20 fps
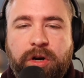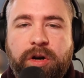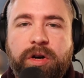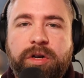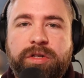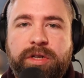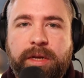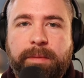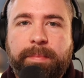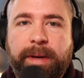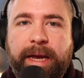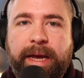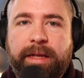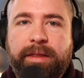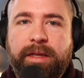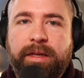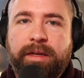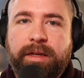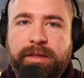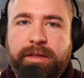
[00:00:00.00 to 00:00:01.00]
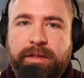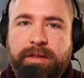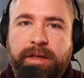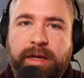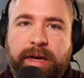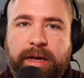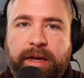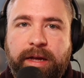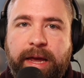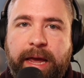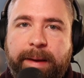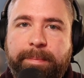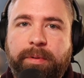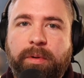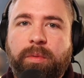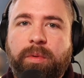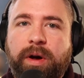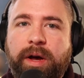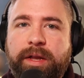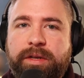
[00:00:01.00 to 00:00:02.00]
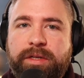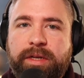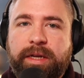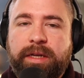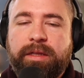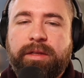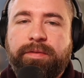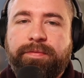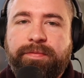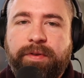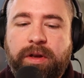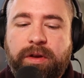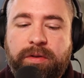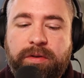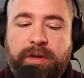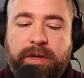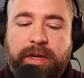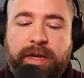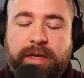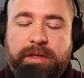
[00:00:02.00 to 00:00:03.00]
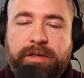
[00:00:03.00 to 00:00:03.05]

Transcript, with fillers: charging pad that does the uh, Apple Watch and the phone.